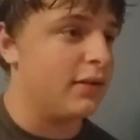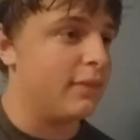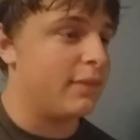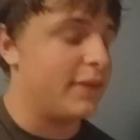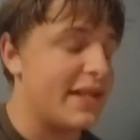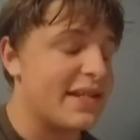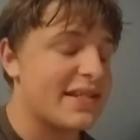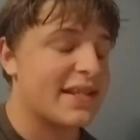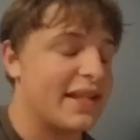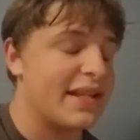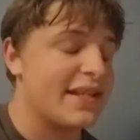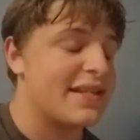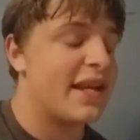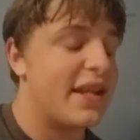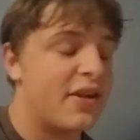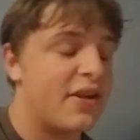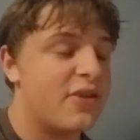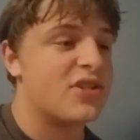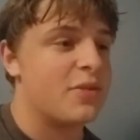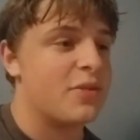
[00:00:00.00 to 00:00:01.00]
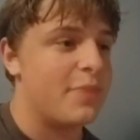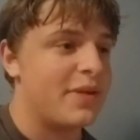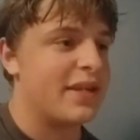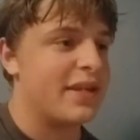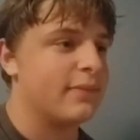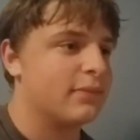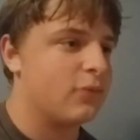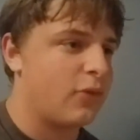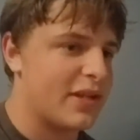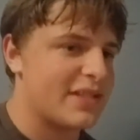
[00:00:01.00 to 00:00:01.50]
he continues to
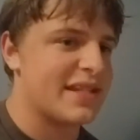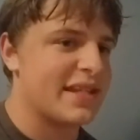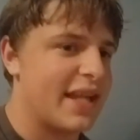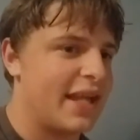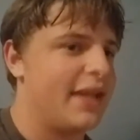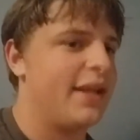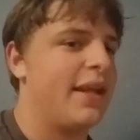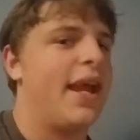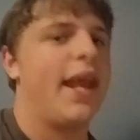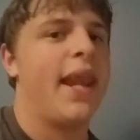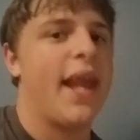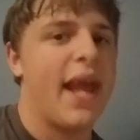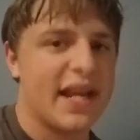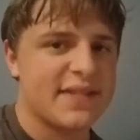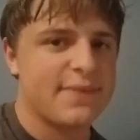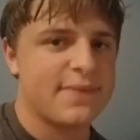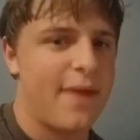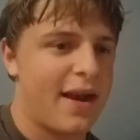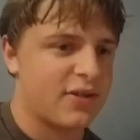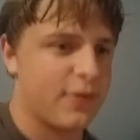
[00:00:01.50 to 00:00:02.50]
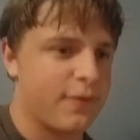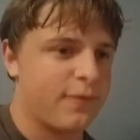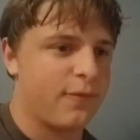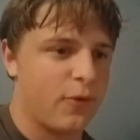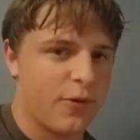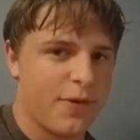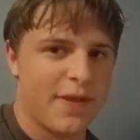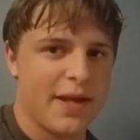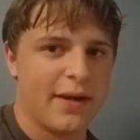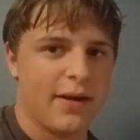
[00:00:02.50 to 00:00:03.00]
be, once again, an X factor
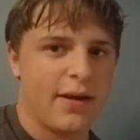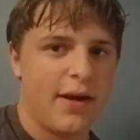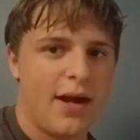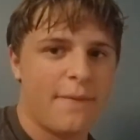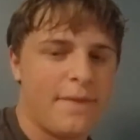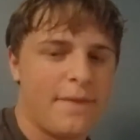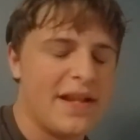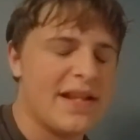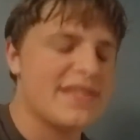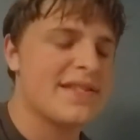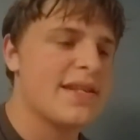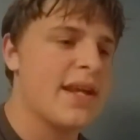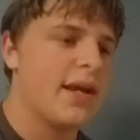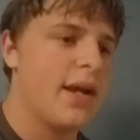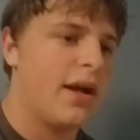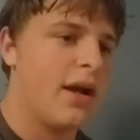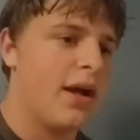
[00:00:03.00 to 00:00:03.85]
for their offense.